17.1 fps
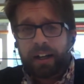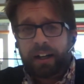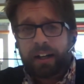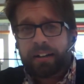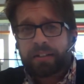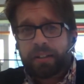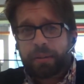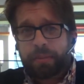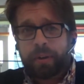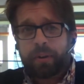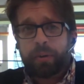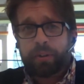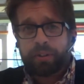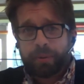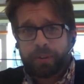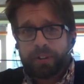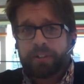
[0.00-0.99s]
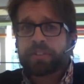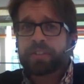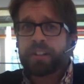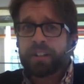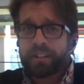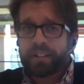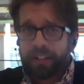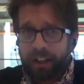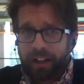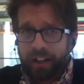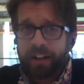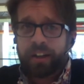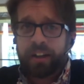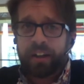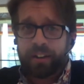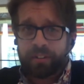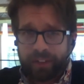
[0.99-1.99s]
typically we spend just a
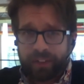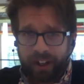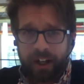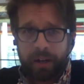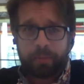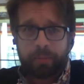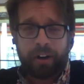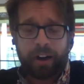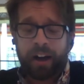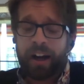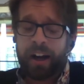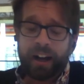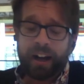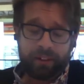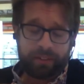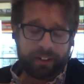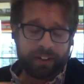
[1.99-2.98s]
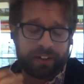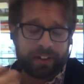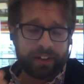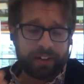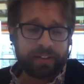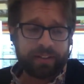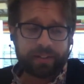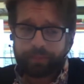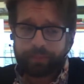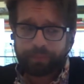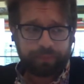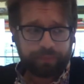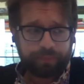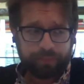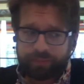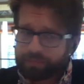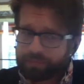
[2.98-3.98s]
ton of time, or I have at least,
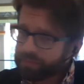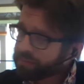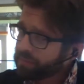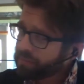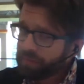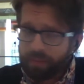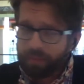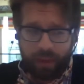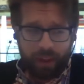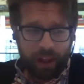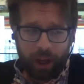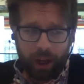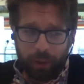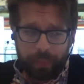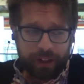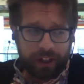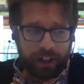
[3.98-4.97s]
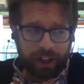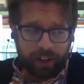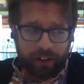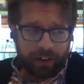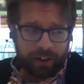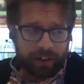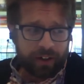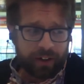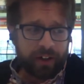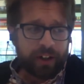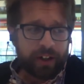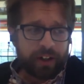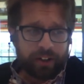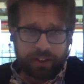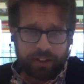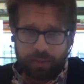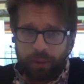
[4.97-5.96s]
helping other
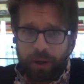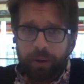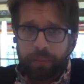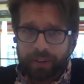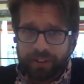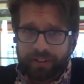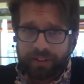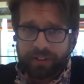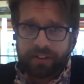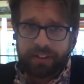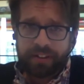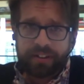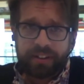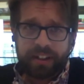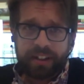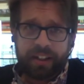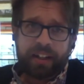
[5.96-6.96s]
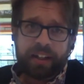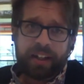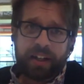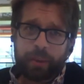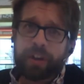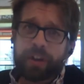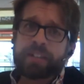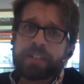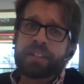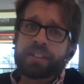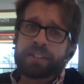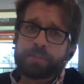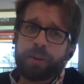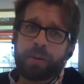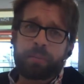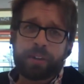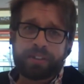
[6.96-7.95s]
small businesses. And when I say
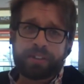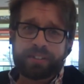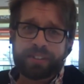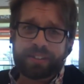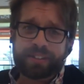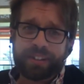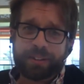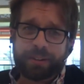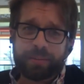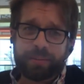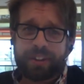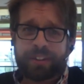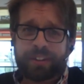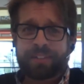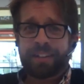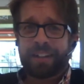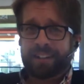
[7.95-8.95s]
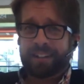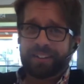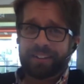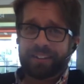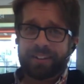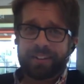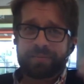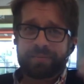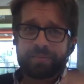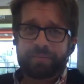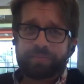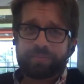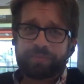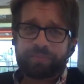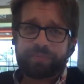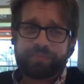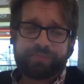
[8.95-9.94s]
small business, I don't mean like the
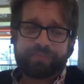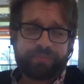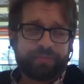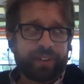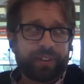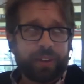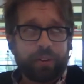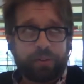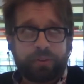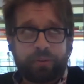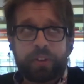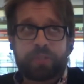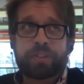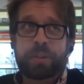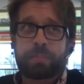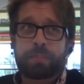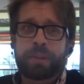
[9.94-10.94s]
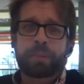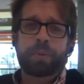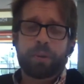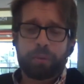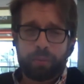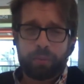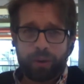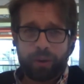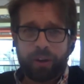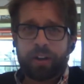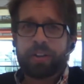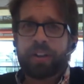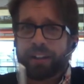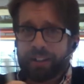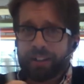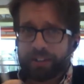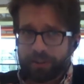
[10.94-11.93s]
50 people or more.
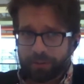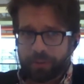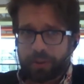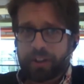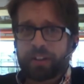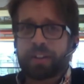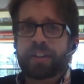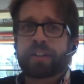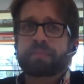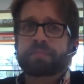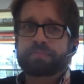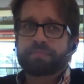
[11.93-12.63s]
Like it's really